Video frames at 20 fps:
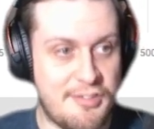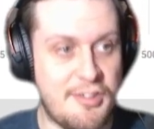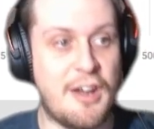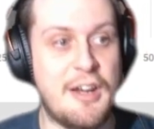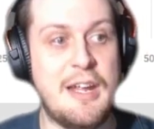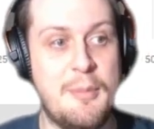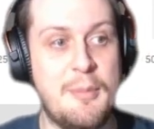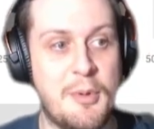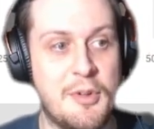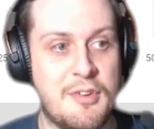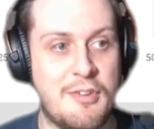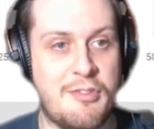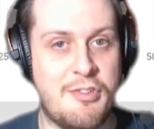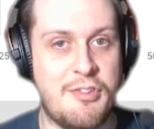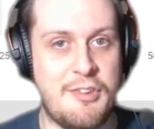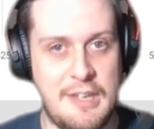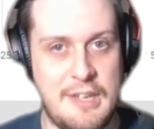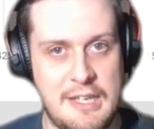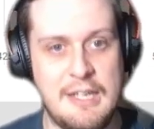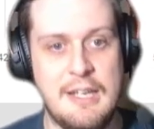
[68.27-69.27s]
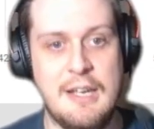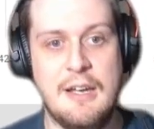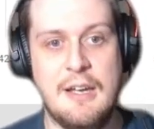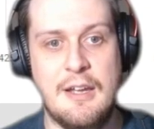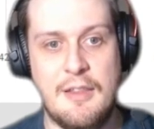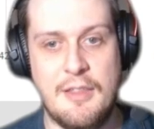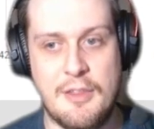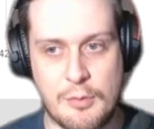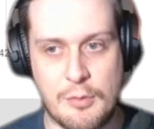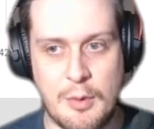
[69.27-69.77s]
unable to see
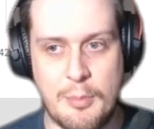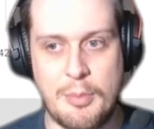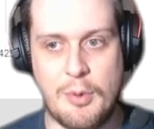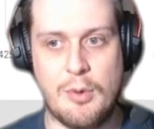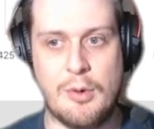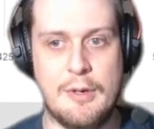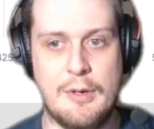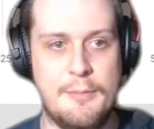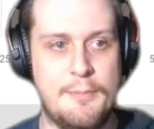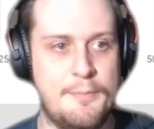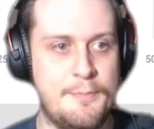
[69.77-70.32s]
the report.